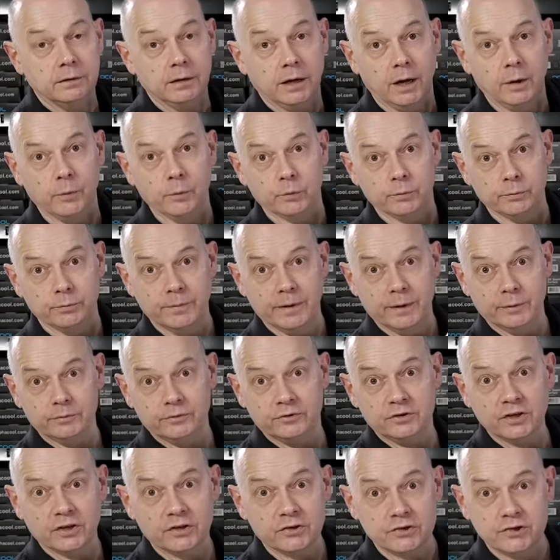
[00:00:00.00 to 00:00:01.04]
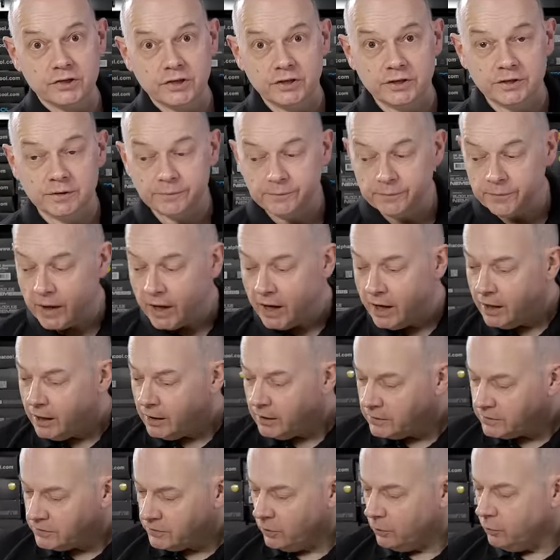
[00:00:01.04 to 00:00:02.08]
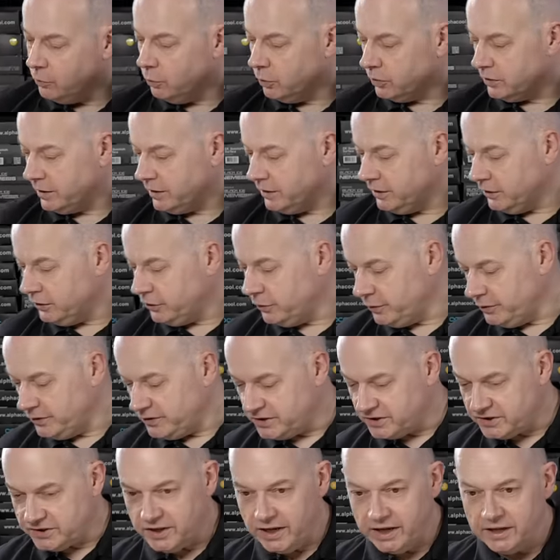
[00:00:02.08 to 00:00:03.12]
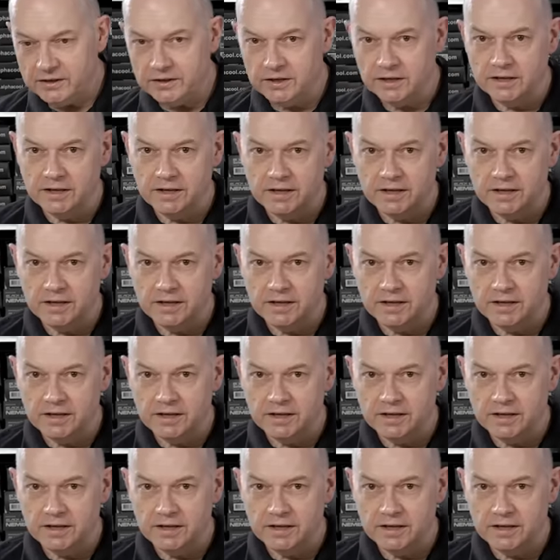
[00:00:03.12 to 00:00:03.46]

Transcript: I wouldn't be able to touch it. So what I'm going to do instead